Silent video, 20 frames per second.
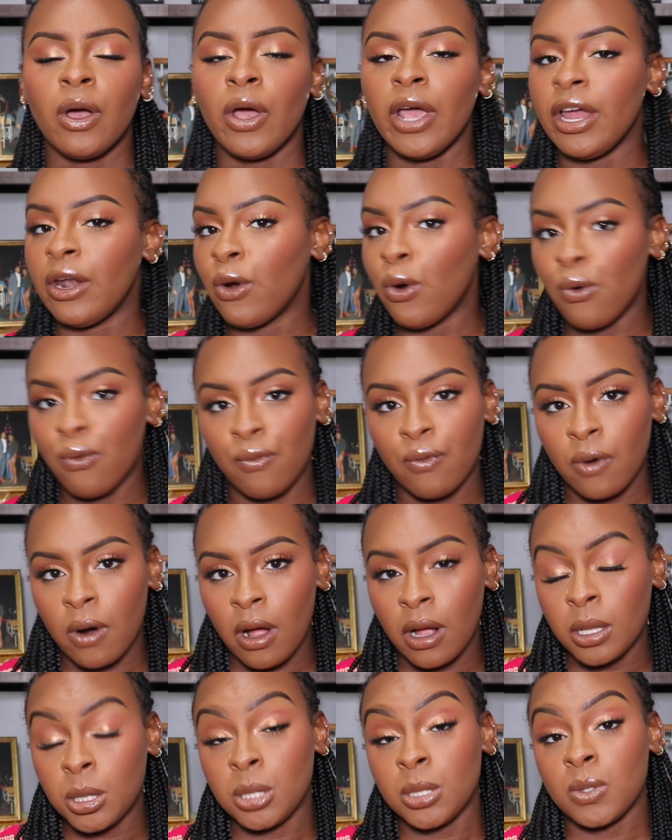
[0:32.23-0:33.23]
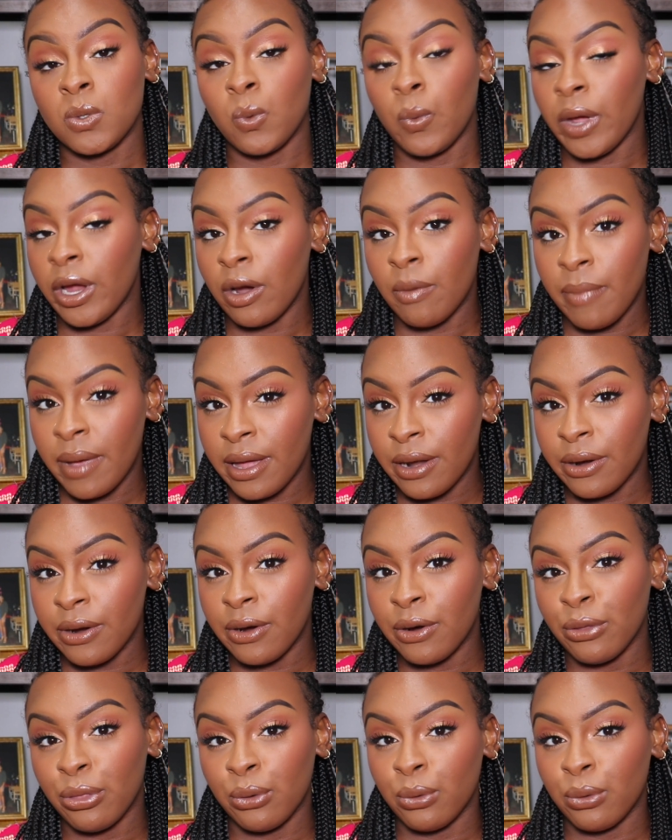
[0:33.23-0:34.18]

and overall just wear better